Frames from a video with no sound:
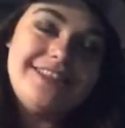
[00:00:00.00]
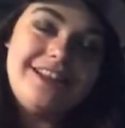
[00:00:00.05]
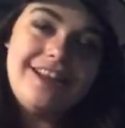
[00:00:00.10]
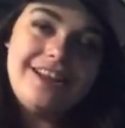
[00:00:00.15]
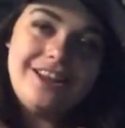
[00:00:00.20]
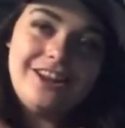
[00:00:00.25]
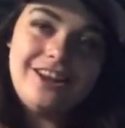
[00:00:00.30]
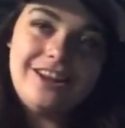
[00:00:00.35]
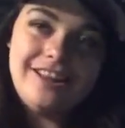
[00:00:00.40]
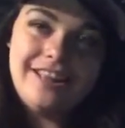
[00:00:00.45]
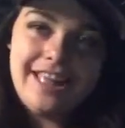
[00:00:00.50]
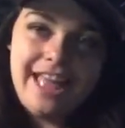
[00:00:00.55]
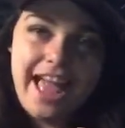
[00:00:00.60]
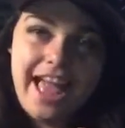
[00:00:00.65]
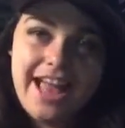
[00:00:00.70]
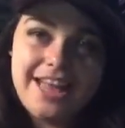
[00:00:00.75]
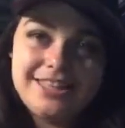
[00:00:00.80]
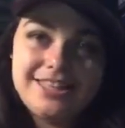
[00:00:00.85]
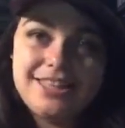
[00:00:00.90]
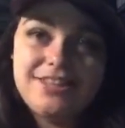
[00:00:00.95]
not good on
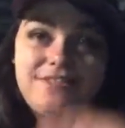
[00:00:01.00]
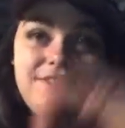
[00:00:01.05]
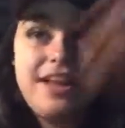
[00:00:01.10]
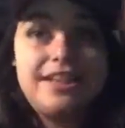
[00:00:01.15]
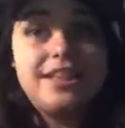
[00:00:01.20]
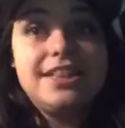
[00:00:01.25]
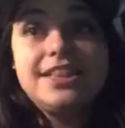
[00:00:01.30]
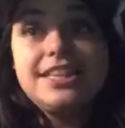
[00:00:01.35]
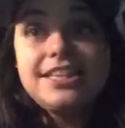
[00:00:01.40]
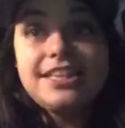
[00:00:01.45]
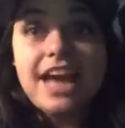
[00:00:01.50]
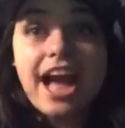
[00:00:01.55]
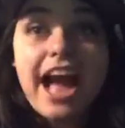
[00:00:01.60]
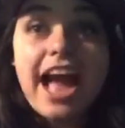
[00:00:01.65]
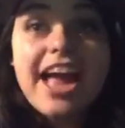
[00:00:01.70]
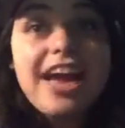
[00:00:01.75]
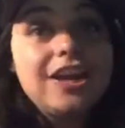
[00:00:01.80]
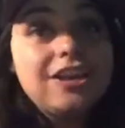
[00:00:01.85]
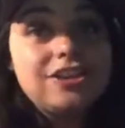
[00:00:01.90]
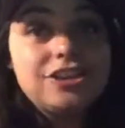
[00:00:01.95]
gas and the fact that the
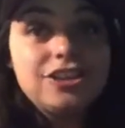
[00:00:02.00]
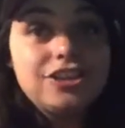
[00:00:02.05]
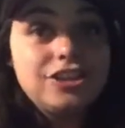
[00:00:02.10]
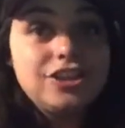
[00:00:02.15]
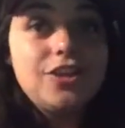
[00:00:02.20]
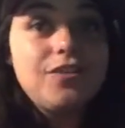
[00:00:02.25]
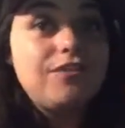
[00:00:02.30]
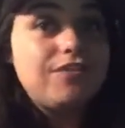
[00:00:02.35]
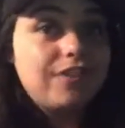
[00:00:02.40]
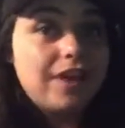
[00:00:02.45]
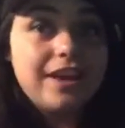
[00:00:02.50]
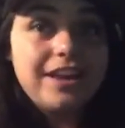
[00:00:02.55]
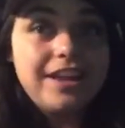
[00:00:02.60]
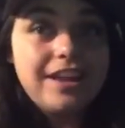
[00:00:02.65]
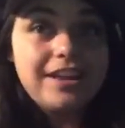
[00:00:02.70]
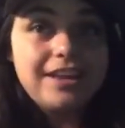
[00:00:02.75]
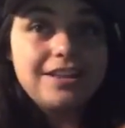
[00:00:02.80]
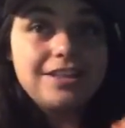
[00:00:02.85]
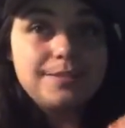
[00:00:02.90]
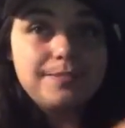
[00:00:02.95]
tires are so
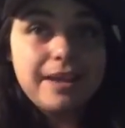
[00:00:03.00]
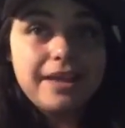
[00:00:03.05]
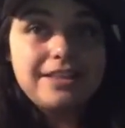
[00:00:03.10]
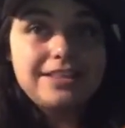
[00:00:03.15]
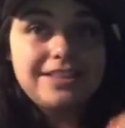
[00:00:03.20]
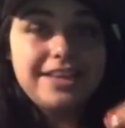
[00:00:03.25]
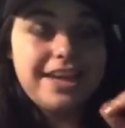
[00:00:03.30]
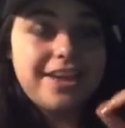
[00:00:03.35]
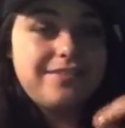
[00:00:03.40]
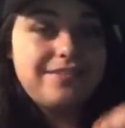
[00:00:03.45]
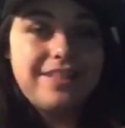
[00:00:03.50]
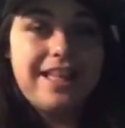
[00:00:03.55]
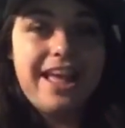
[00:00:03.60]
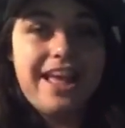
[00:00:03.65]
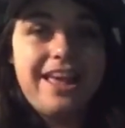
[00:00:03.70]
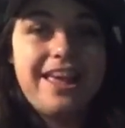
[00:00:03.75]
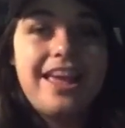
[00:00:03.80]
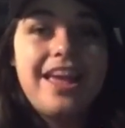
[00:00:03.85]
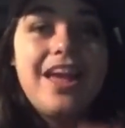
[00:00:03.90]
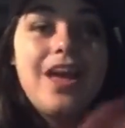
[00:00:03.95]
fucking expensive,
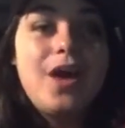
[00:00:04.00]
like